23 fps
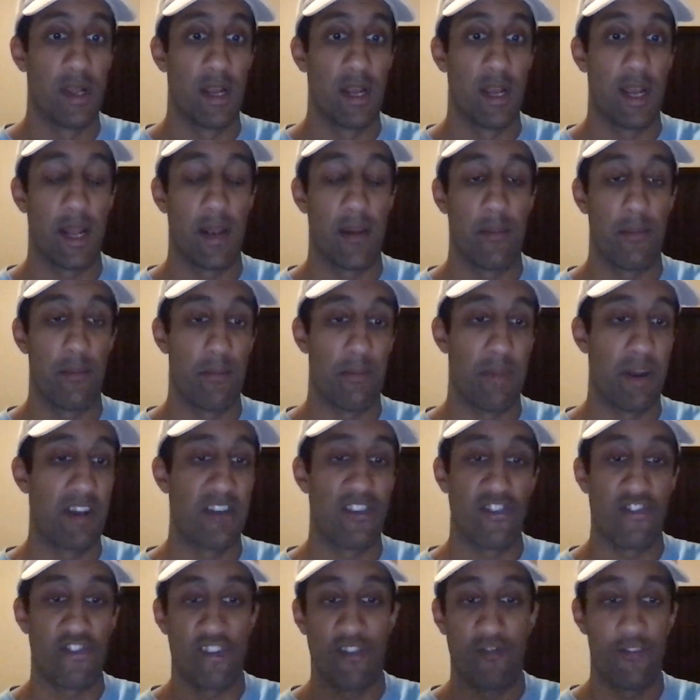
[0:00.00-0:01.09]
And by
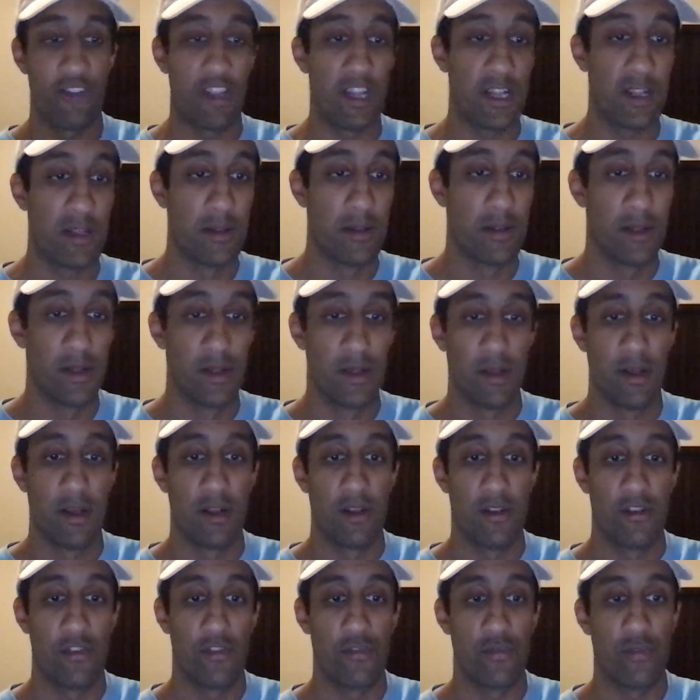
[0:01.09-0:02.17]
just shifting
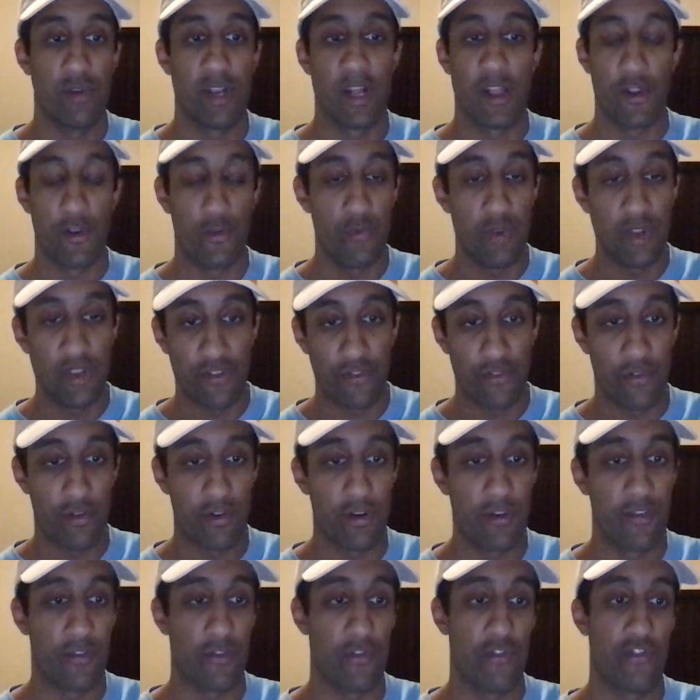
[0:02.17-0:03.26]
to another
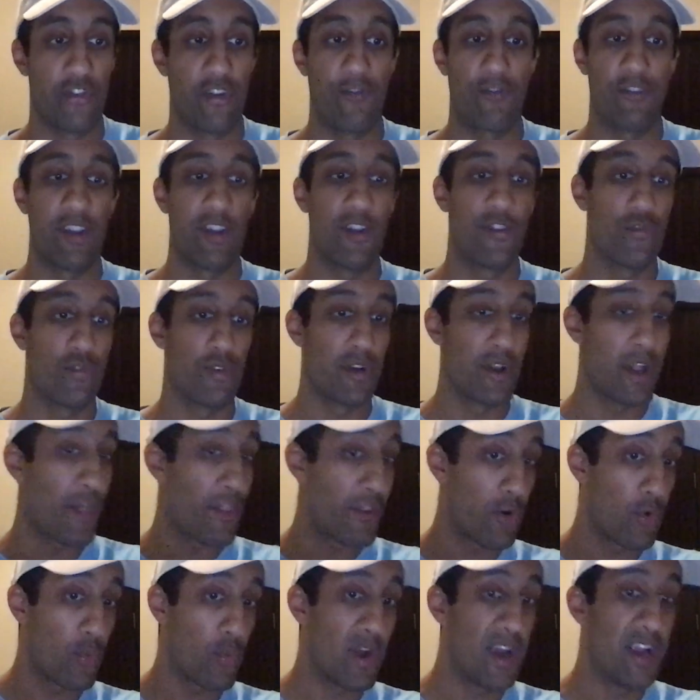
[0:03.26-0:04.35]
resource or shifting to
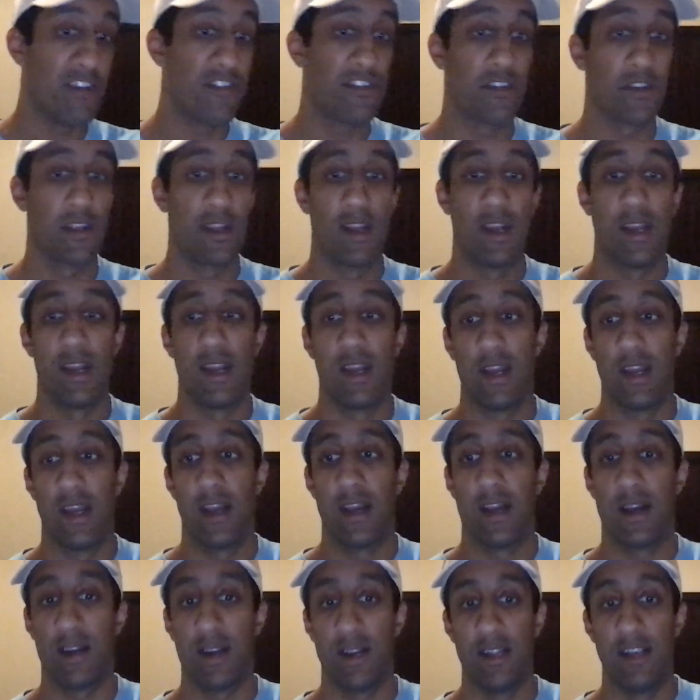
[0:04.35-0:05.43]
another waste,
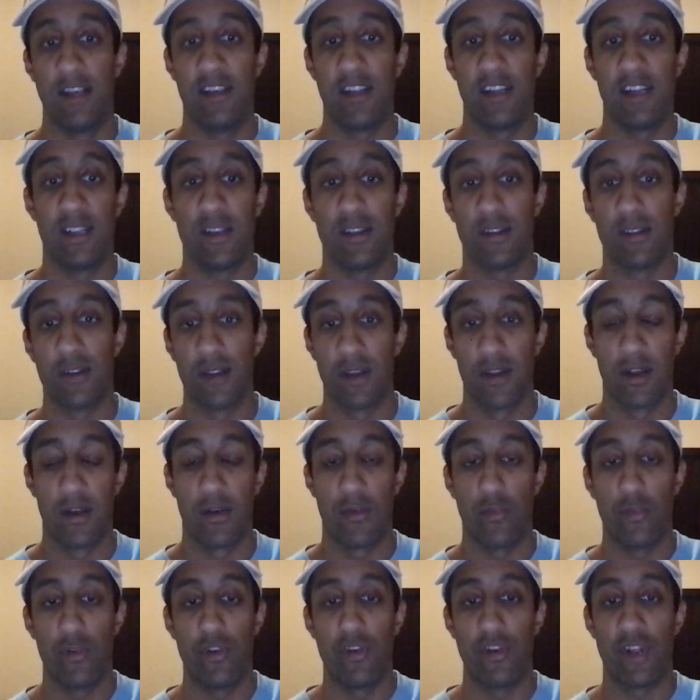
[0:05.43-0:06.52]
indeed,
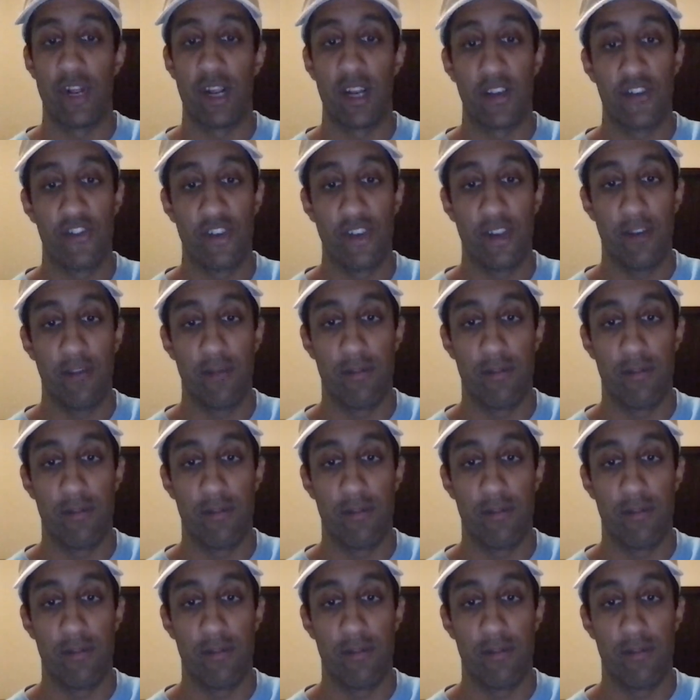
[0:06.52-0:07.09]
we do not achieve